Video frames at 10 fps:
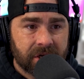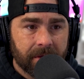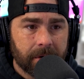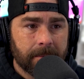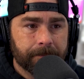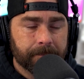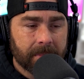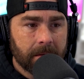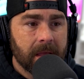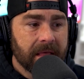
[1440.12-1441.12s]
other,
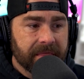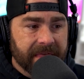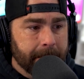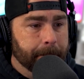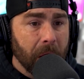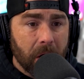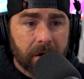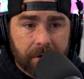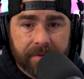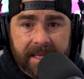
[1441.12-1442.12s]
they
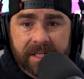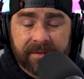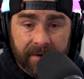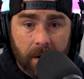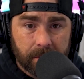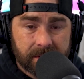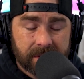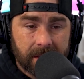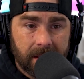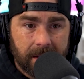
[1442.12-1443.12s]
barter these
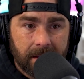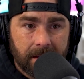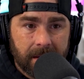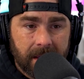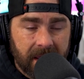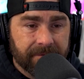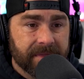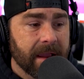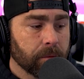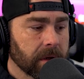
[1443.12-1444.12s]
votes. If
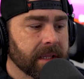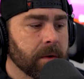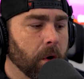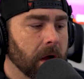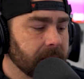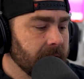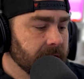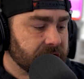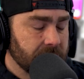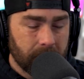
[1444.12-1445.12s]
they really want
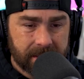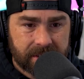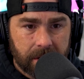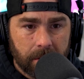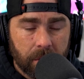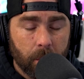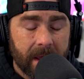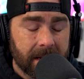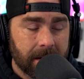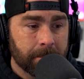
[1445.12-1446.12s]
so-and-so to
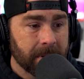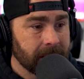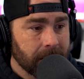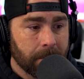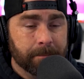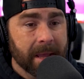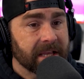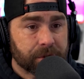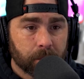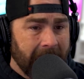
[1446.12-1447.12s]
win,
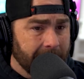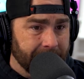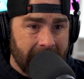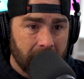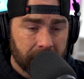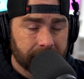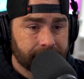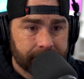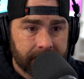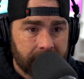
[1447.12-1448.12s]
best rap album,
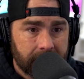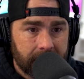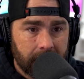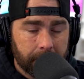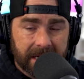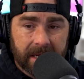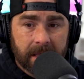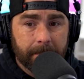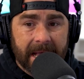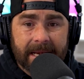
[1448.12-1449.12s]
but a
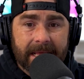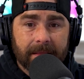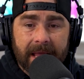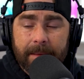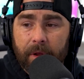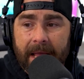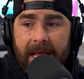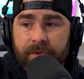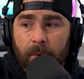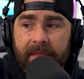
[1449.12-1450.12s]
competing label
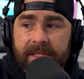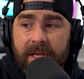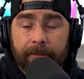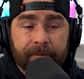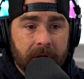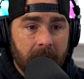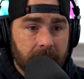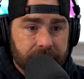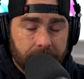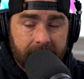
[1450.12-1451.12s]
has one that's up for
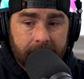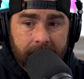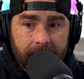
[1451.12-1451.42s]
country,